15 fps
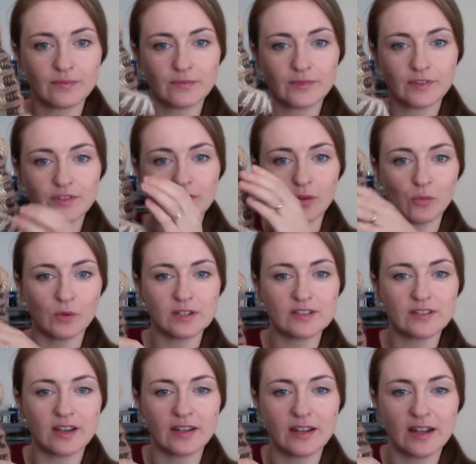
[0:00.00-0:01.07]
So one
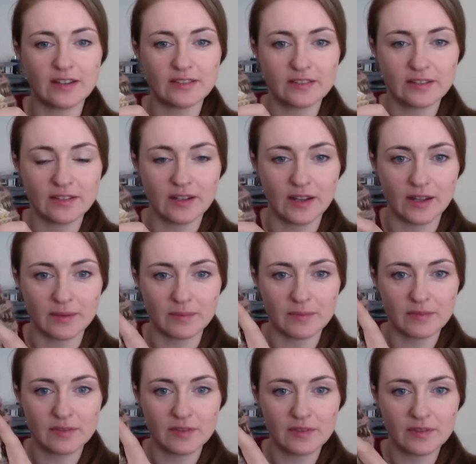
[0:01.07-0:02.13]
side has
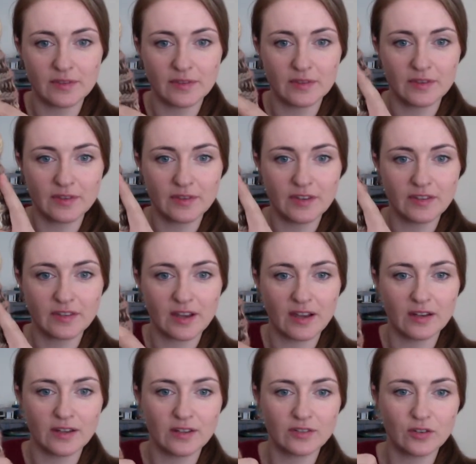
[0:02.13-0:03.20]
this
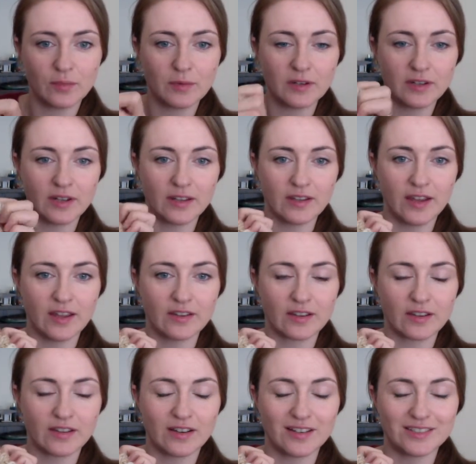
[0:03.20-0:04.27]
colour dominant, and the other
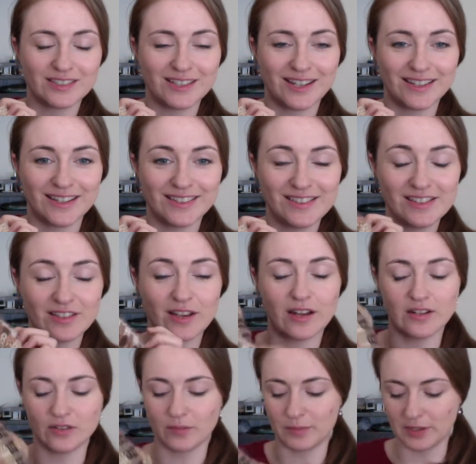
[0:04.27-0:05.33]
side has this
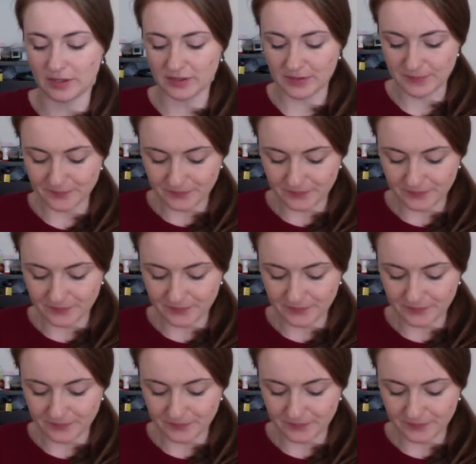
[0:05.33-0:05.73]
colour dominant.